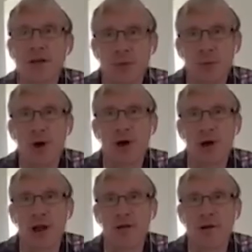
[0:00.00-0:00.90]
with
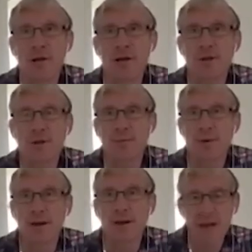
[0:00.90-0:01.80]
wildlife, I think, is a
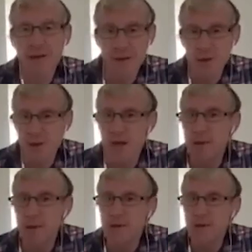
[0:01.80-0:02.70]
bit of
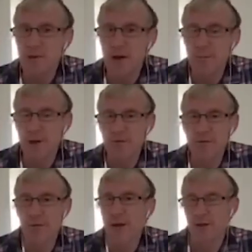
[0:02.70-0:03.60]
escapism. A bit of
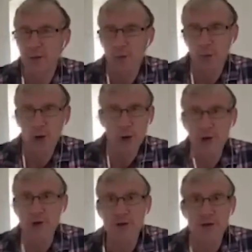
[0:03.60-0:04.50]
the world is